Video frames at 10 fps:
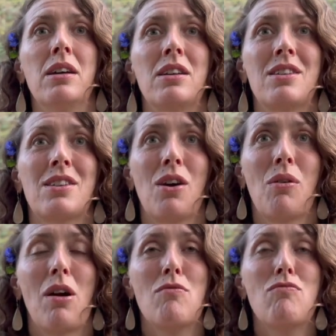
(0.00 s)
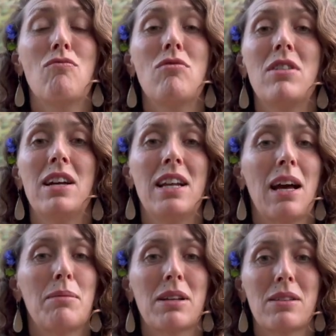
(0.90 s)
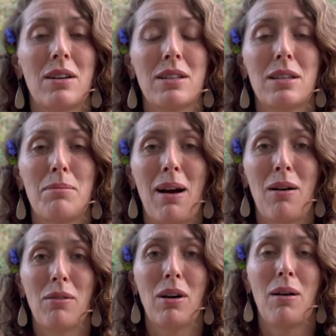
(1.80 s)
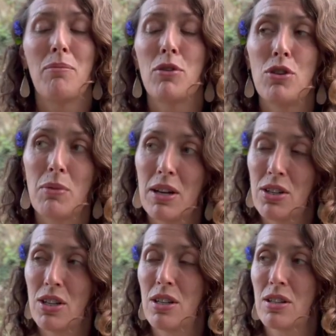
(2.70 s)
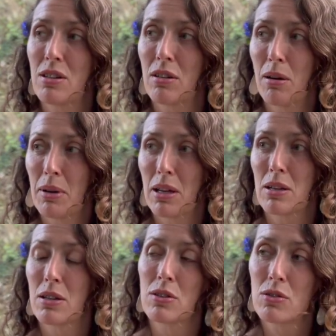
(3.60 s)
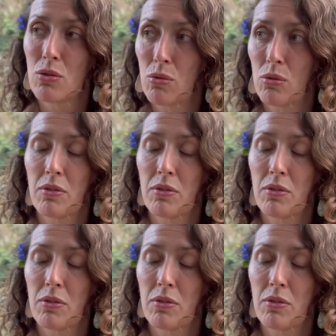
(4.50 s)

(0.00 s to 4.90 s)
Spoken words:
So I really am excited about the new energies that are coming into the school.